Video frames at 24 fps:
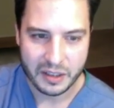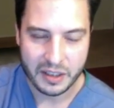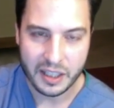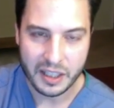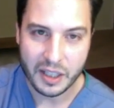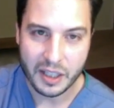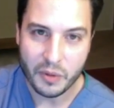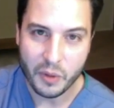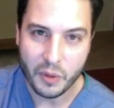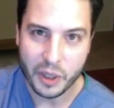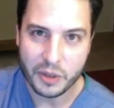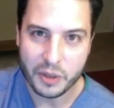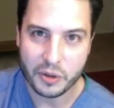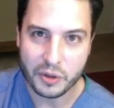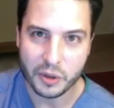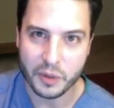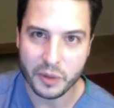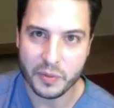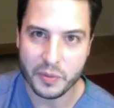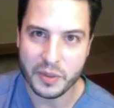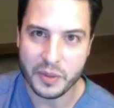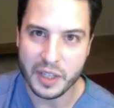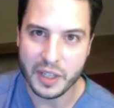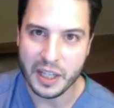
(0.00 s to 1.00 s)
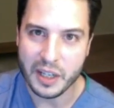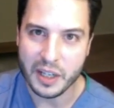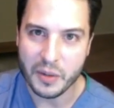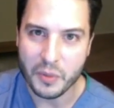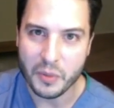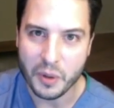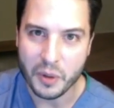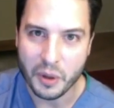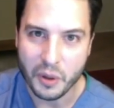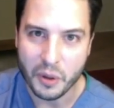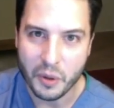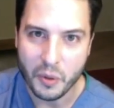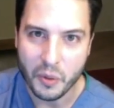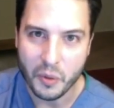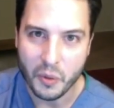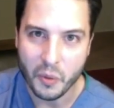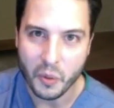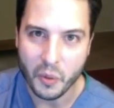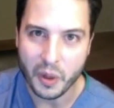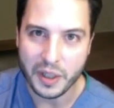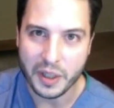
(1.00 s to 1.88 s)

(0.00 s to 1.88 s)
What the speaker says: T1 troops to equal 1